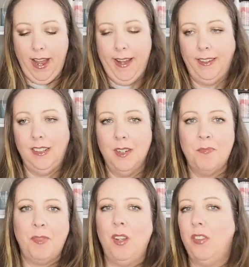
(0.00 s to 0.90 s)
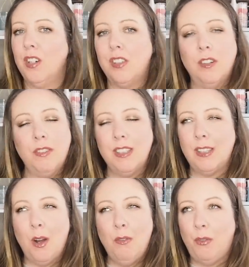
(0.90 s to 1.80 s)
And their stuff is
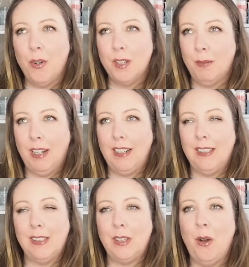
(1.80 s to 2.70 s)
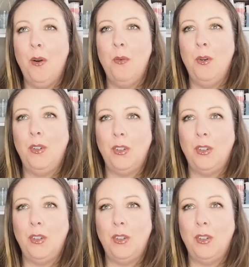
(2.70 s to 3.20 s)
so affordable and it's so